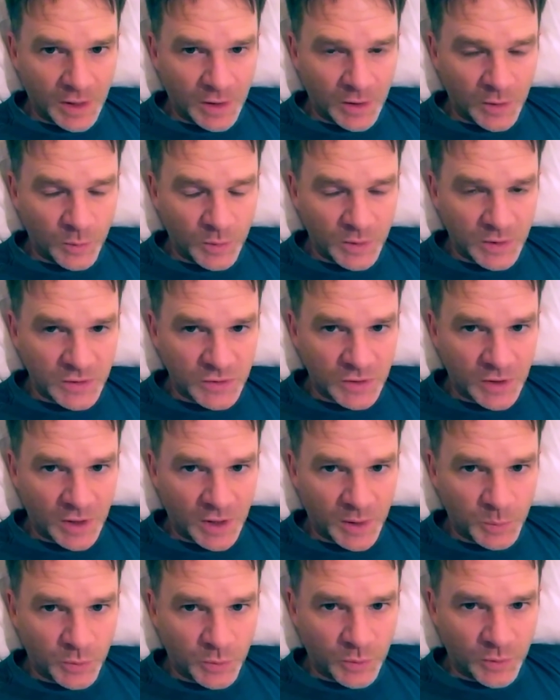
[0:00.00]
which
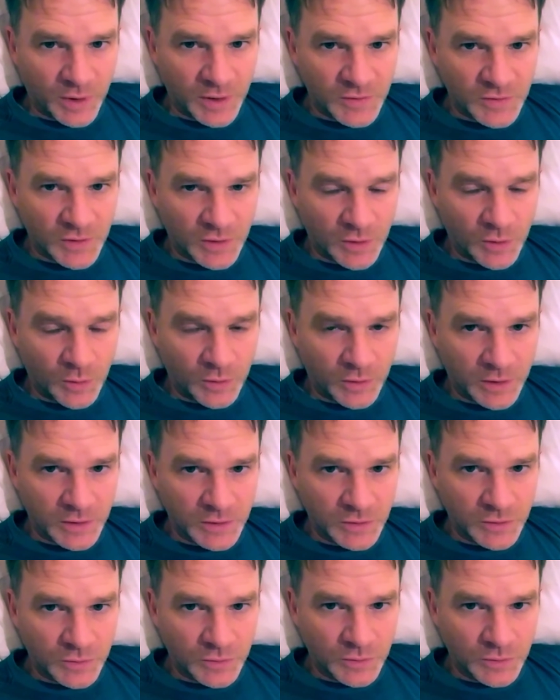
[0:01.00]
operates according
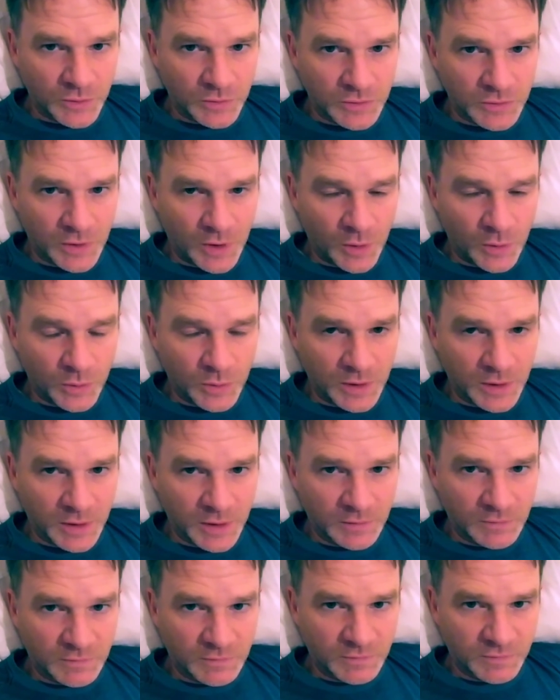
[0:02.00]
to
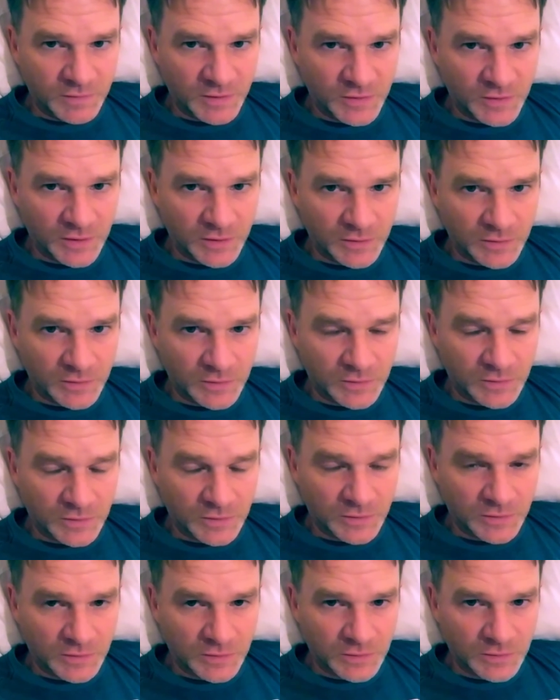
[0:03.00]
Newtonian
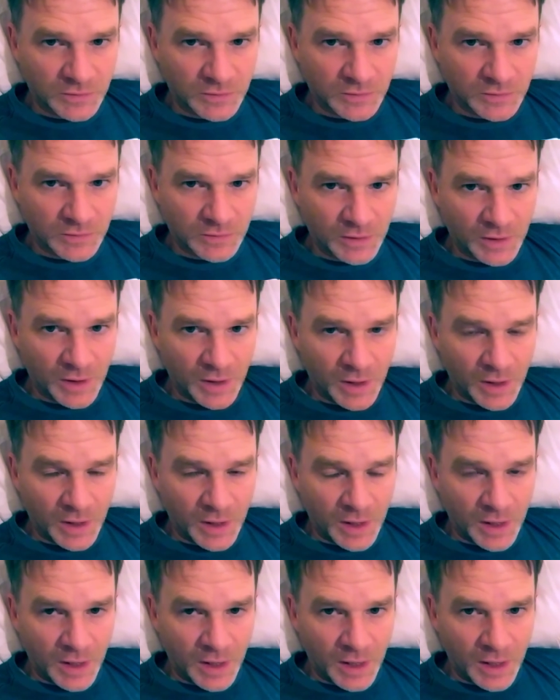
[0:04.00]
physics.
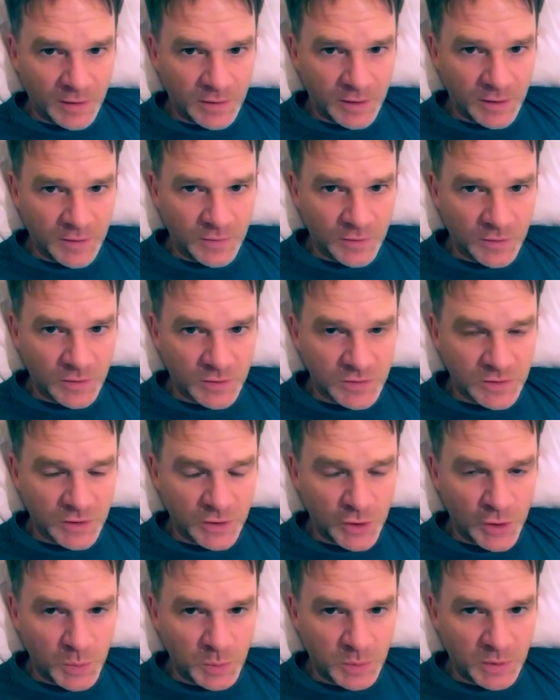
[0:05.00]
And then there's the
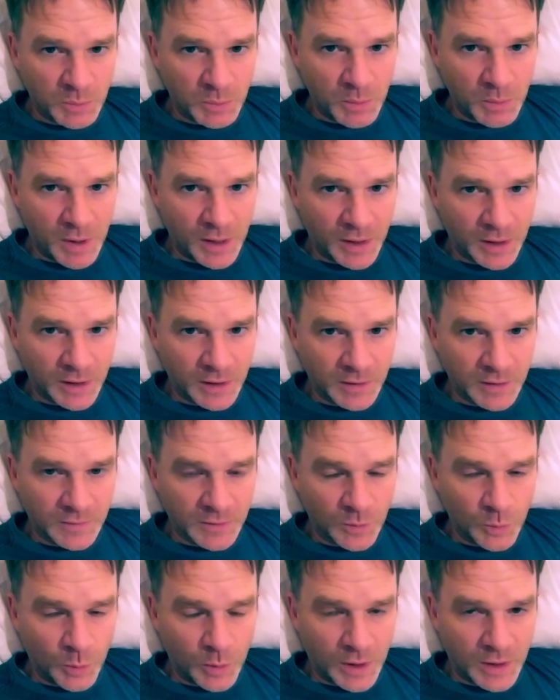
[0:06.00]
human mind that
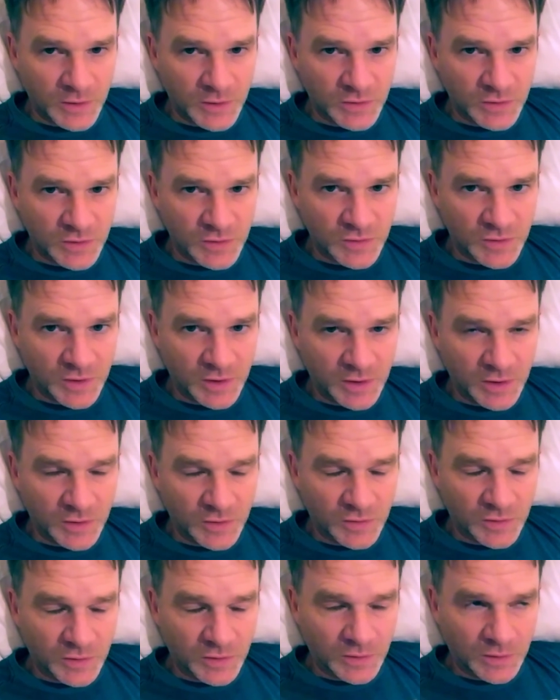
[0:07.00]
watches these